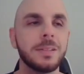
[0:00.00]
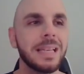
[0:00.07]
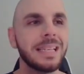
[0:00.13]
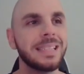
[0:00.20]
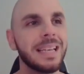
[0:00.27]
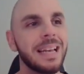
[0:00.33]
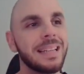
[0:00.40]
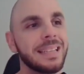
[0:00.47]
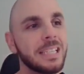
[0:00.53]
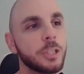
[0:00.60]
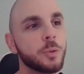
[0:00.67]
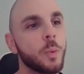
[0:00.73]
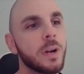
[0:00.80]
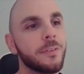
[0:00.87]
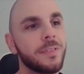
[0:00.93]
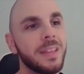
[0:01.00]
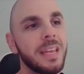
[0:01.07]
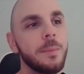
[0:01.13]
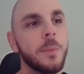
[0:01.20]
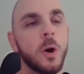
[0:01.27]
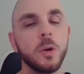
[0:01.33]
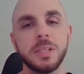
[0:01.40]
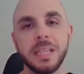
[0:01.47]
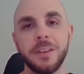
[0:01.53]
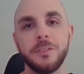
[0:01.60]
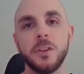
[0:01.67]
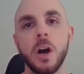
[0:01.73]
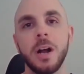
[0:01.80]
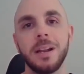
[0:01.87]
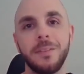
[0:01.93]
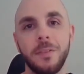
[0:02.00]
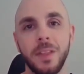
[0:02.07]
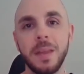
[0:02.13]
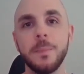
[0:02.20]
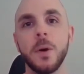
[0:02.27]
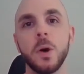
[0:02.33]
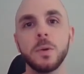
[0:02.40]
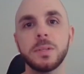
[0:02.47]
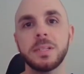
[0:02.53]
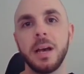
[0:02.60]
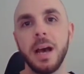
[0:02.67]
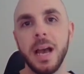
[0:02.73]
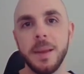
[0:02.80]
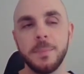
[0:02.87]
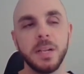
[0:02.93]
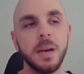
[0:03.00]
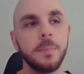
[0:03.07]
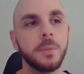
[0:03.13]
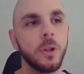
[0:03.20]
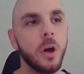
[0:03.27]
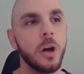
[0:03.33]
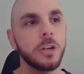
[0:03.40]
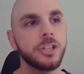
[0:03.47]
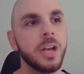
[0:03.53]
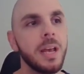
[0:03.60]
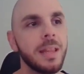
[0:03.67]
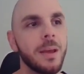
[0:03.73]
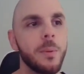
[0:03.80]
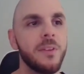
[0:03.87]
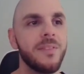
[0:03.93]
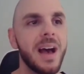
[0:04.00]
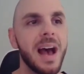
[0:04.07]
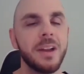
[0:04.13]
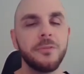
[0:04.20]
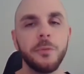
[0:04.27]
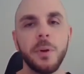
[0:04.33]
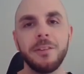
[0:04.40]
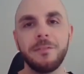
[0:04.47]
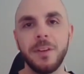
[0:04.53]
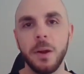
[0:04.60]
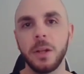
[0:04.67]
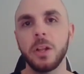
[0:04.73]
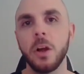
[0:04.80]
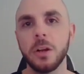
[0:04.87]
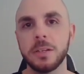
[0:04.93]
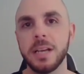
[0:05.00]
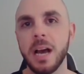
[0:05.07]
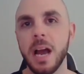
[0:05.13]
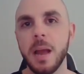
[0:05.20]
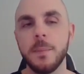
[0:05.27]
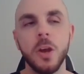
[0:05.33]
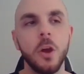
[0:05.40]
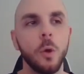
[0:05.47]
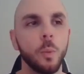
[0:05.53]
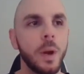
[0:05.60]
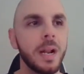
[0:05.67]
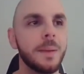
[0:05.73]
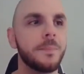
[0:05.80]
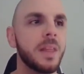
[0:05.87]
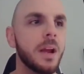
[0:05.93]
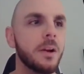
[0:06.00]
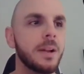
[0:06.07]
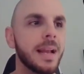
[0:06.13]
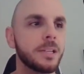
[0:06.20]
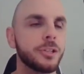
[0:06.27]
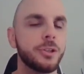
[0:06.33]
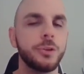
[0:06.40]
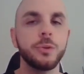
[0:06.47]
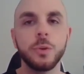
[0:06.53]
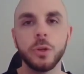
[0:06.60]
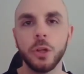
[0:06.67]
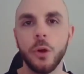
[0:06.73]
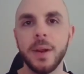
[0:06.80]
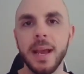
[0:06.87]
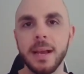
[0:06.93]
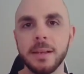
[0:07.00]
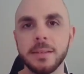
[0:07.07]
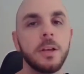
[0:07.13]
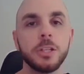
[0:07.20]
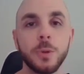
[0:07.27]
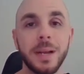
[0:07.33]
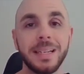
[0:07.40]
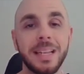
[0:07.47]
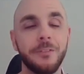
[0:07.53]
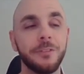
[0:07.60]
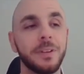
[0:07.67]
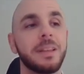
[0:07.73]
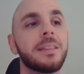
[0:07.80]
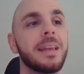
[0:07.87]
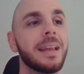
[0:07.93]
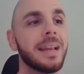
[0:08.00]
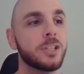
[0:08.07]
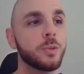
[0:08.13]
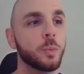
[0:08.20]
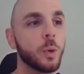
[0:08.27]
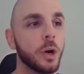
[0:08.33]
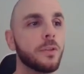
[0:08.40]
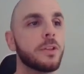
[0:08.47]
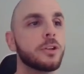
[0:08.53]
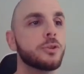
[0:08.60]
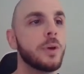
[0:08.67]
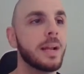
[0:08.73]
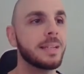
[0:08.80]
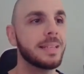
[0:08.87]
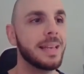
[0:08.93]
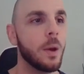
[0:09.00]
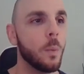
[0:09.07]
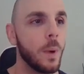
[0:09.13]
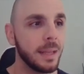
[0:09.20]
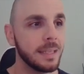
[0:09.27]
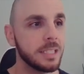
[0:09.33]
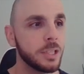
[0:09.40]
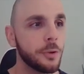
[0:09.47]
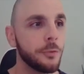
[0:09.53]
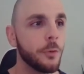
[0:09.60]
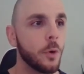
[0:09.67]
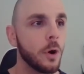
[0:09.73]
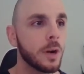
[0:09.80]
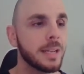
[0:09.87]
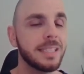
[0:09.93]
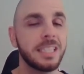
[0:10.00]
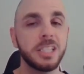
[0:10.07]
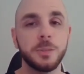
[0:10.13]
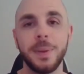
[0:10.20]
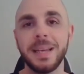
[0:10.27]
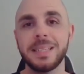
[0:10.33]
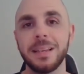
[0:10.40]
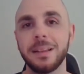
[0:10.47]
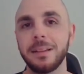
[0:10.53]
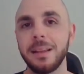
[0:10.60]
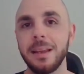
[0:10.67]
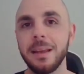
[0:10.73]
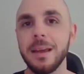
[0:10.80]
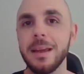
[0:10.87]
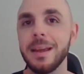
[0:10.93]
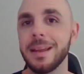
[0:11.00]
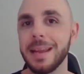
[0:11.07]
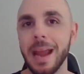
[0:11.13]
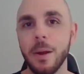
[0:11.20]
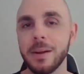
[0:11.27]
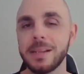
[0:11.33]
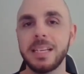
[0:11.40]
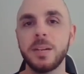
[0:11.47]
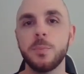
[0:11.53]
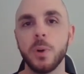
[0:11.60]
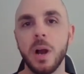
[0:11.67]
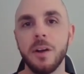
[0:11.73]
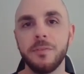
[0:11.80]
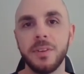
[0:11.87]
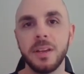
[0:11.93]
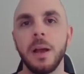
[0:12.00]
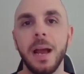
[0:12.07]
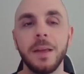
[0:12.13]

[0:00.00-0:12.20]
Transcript: I said, this is one of the most, if not the most hyped up launch that we've had for a very long time, right up there next to Clonex. So I definitely think it's worth trying to get whitelisted for because this is basically guaranteed profit.